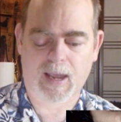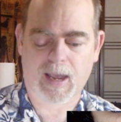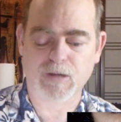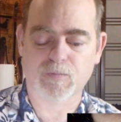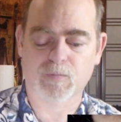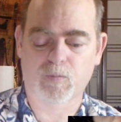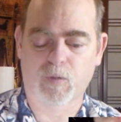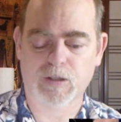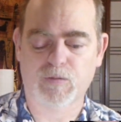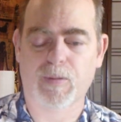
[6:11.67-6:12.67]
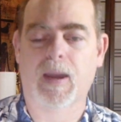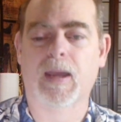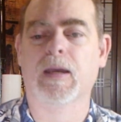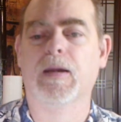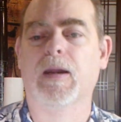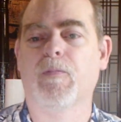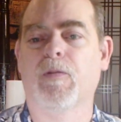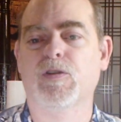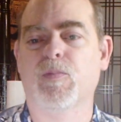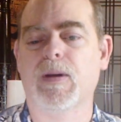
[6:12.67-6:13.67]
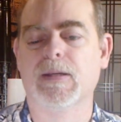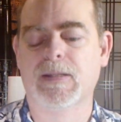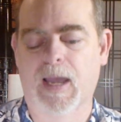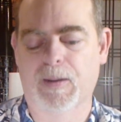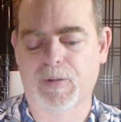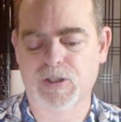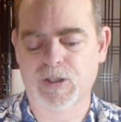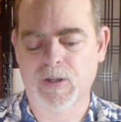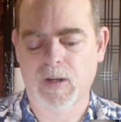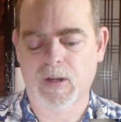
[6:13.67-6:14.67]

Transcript: as once we make it and once we establish